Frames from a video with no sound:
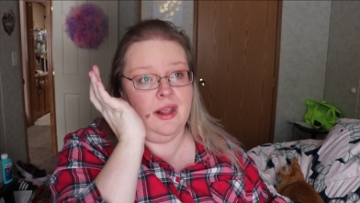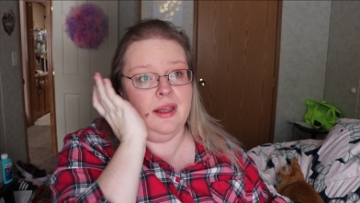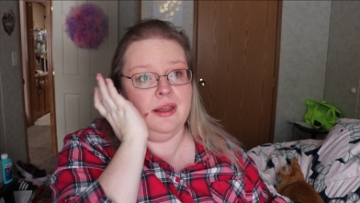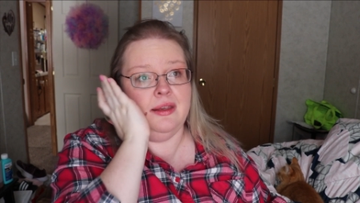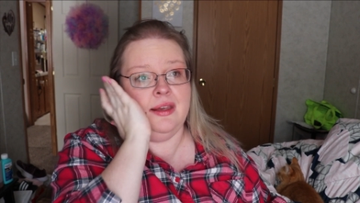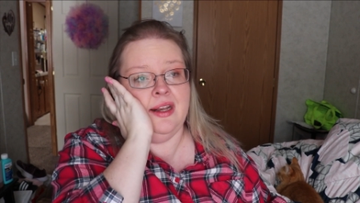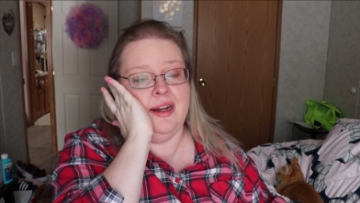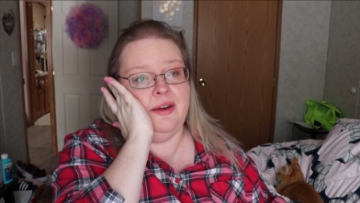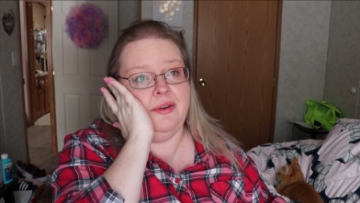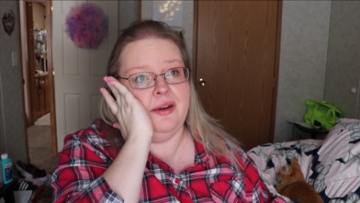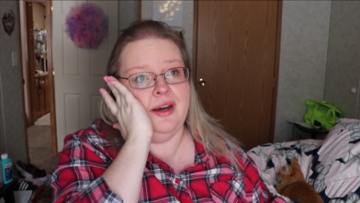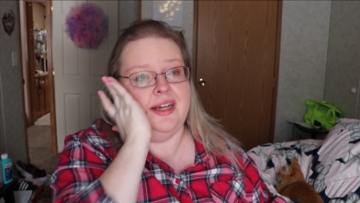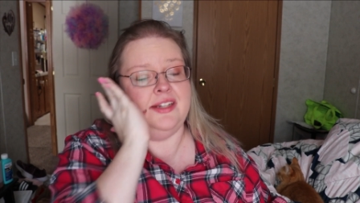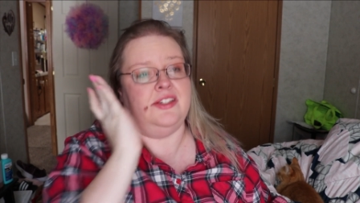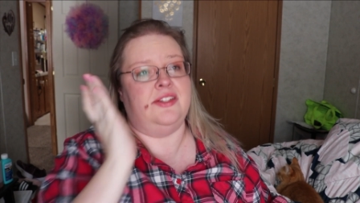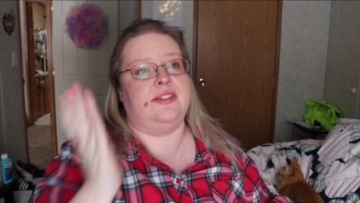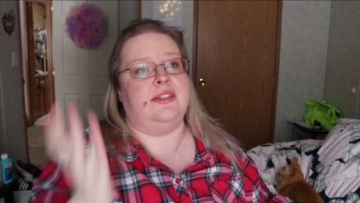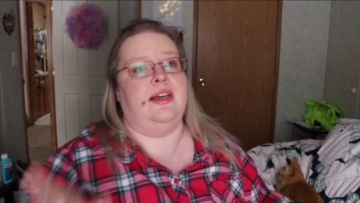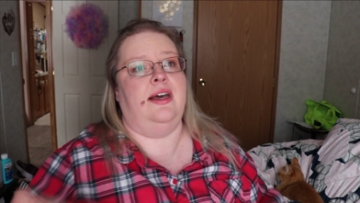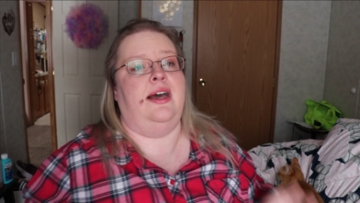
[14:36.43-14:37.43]
you know, I
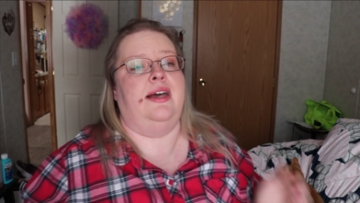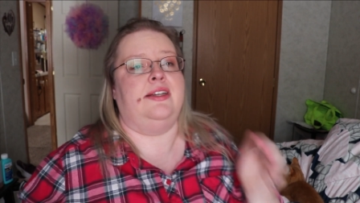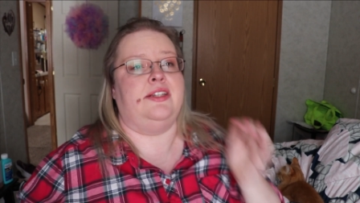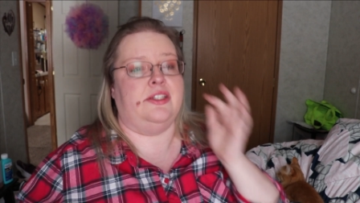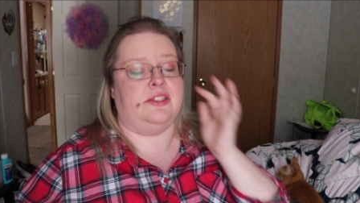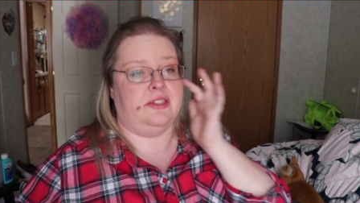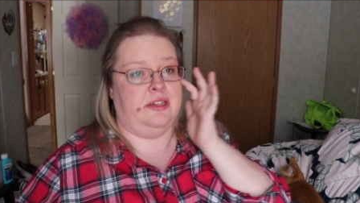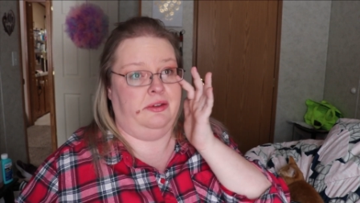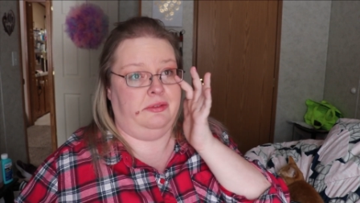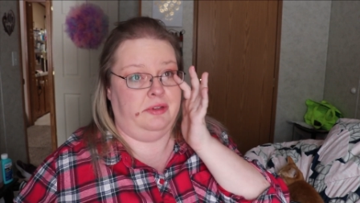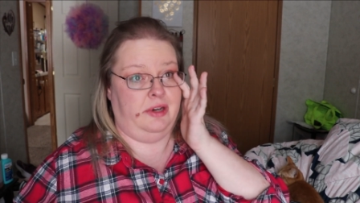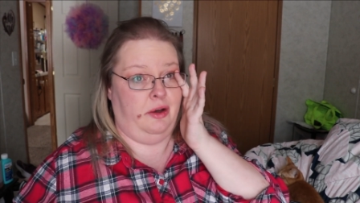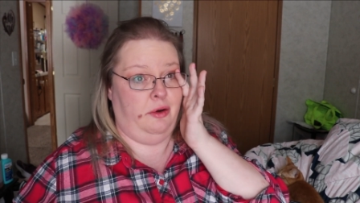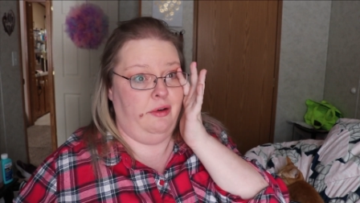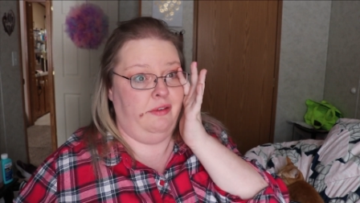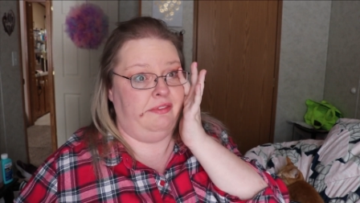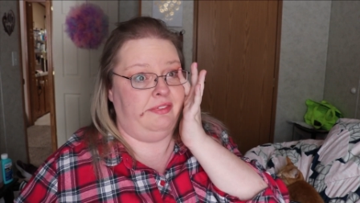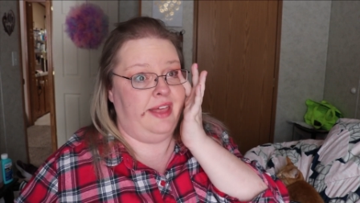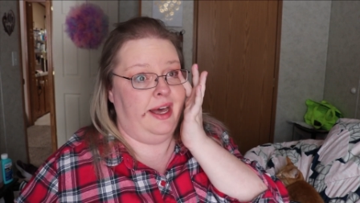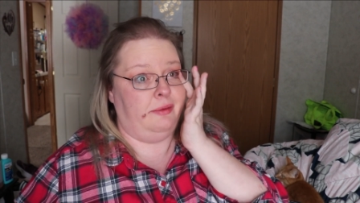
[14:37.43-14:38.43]
just, I just don't
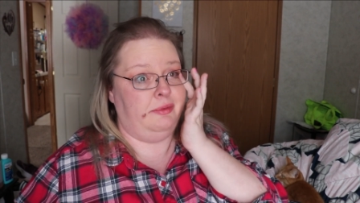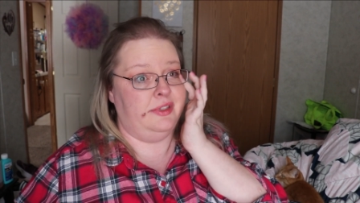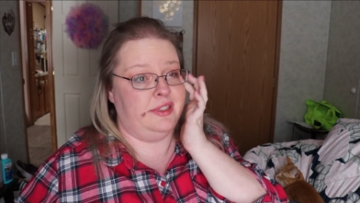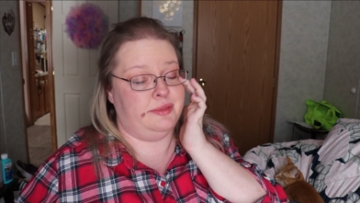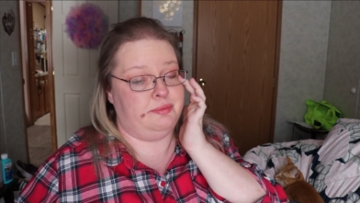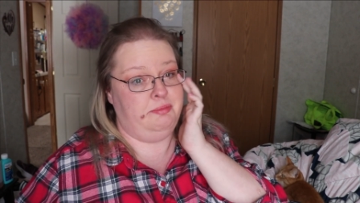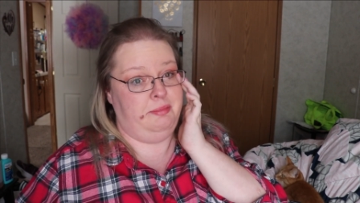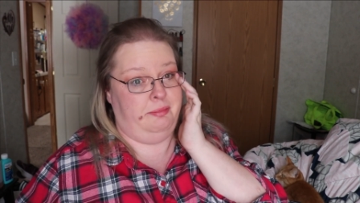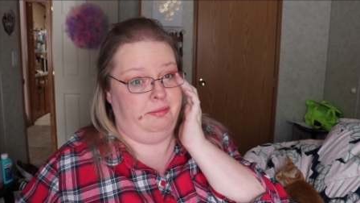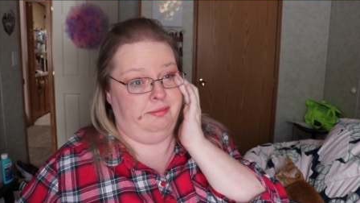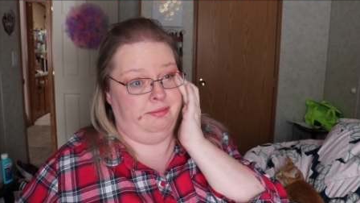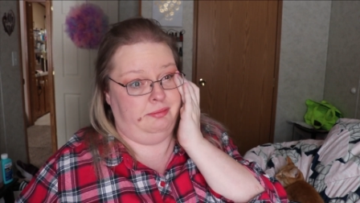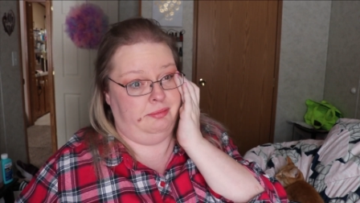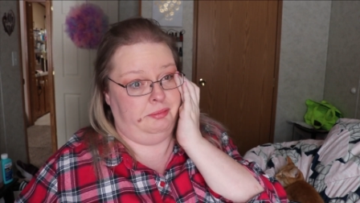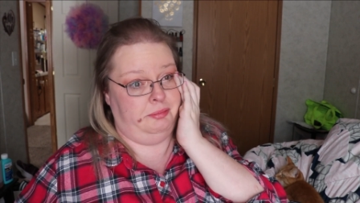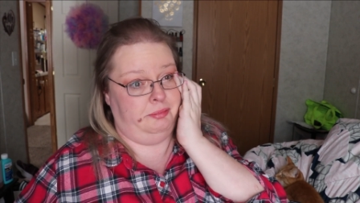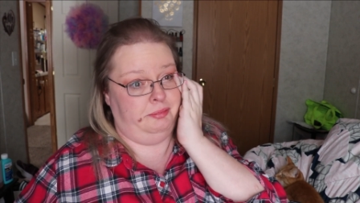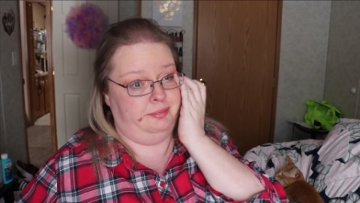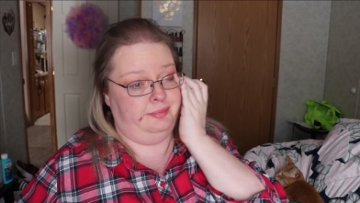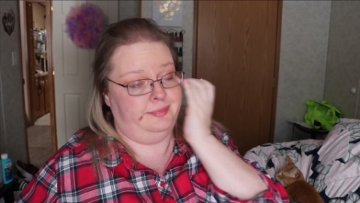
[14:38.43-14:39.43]
know if that was
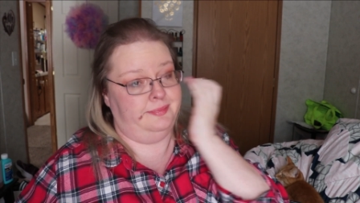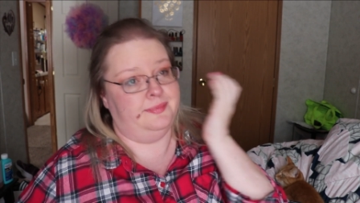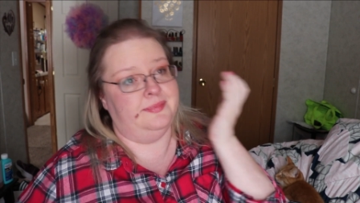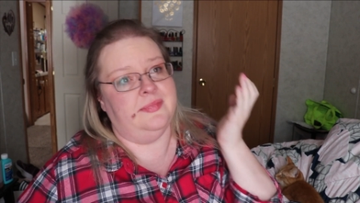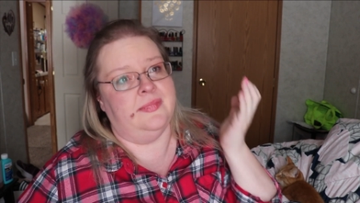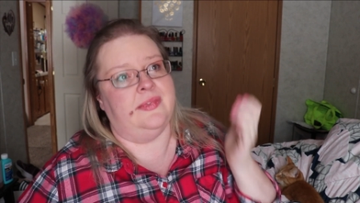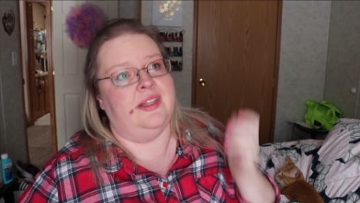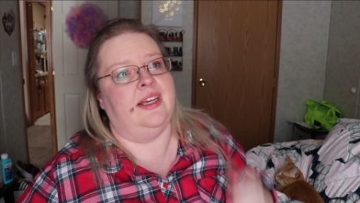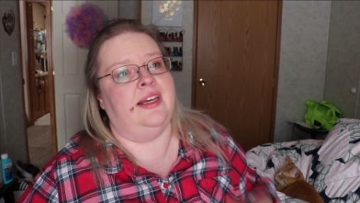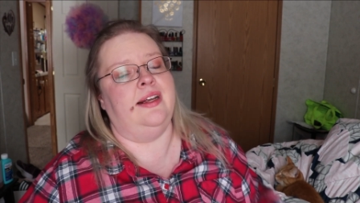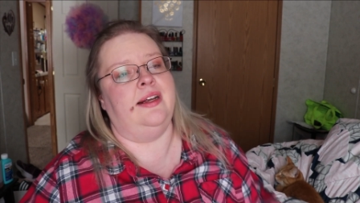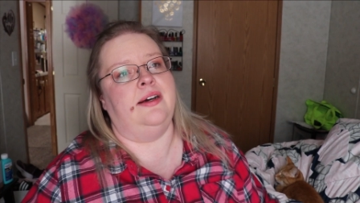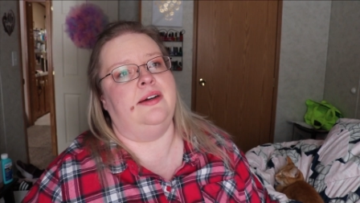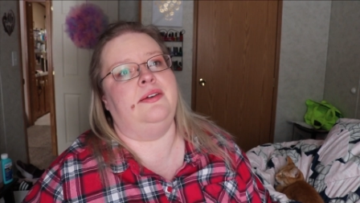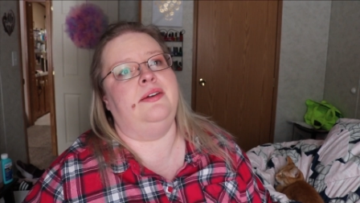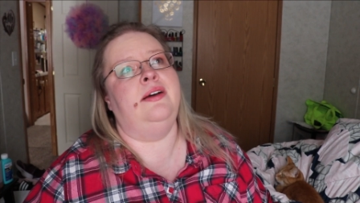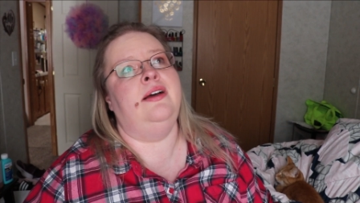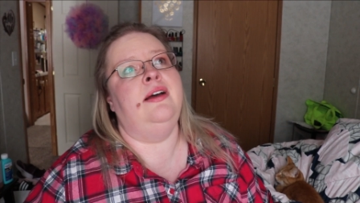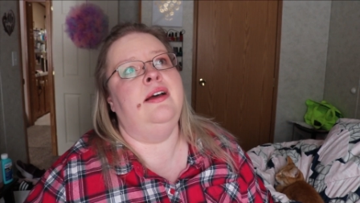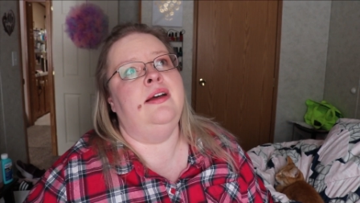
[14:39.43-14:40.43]
you know,